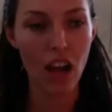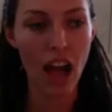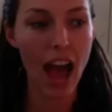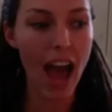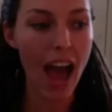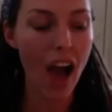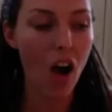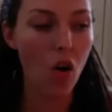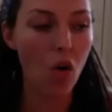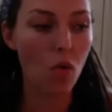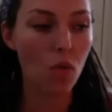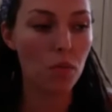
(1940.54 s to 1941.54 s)

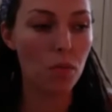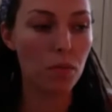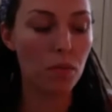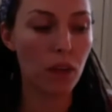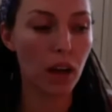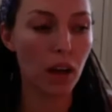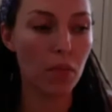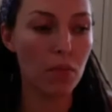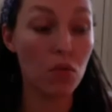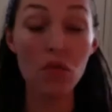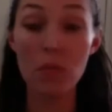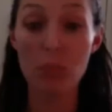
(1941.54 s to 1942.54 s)
how
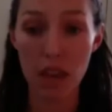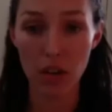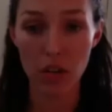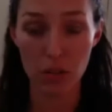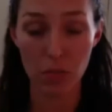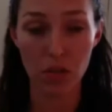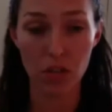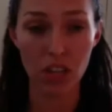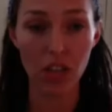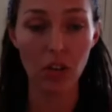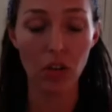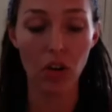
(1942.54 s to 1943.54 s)
movie makers in
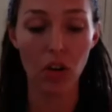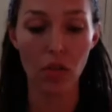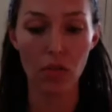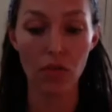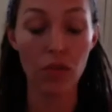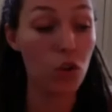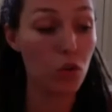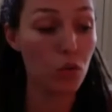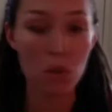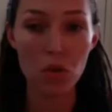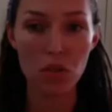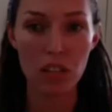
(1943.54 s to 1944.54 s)
particular viewed
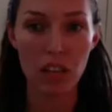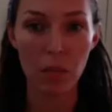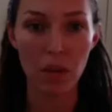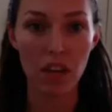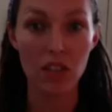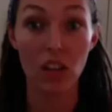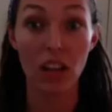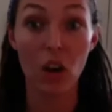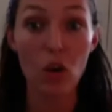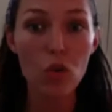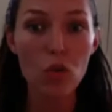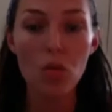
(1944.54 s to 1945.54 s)
music, because they're like,
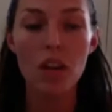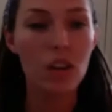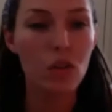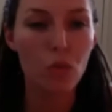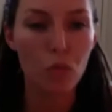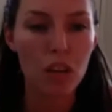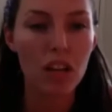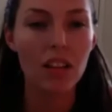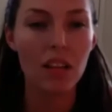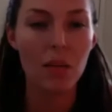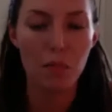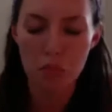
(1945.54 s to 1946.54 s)
oh, we can
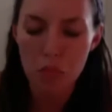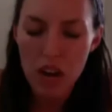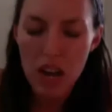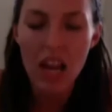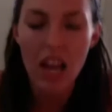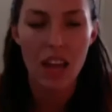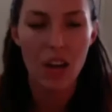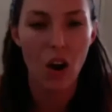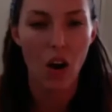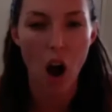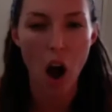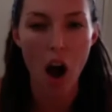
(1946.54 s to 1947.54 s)
really bring in
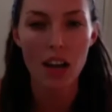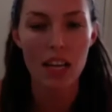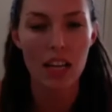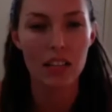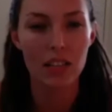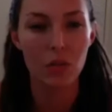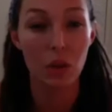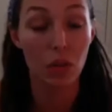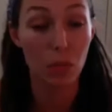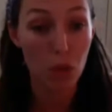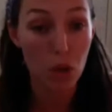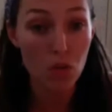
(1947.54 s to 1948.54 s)
our audience with
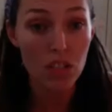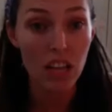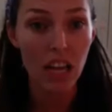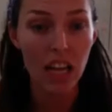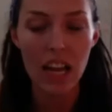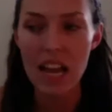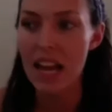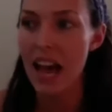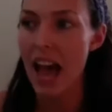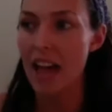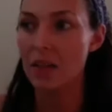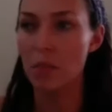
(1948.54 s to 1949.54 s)
music,
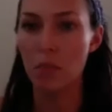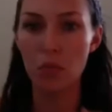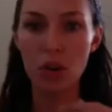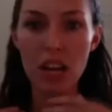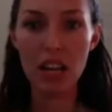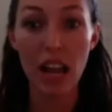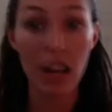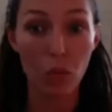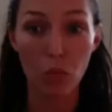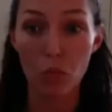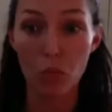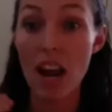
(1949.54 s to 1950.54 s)
and
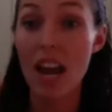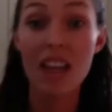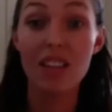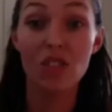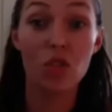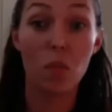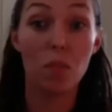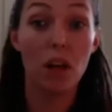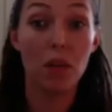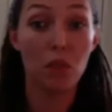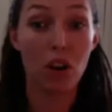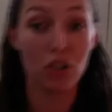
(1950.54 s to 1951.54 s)
raise your
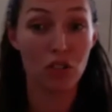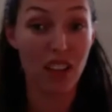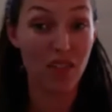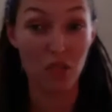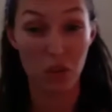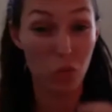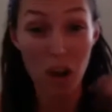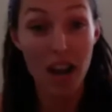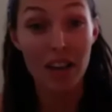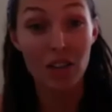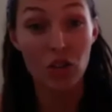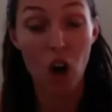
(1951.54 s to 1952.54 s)
blood pressure level, and
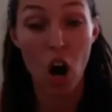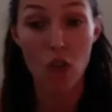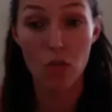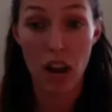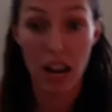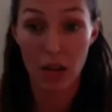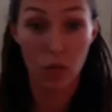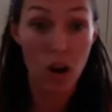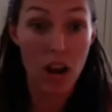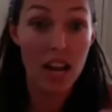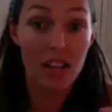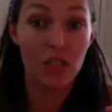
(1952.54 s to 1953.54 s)
raise your heart rate, and
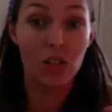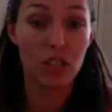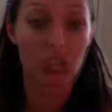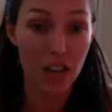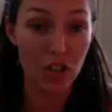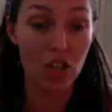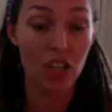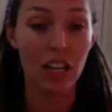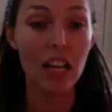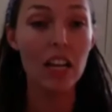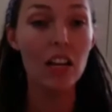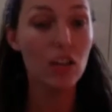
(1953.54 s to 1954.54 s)
raise your tension
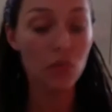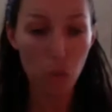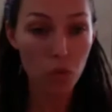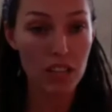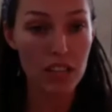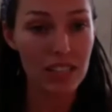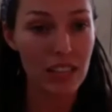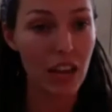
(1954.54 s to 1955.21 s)
for these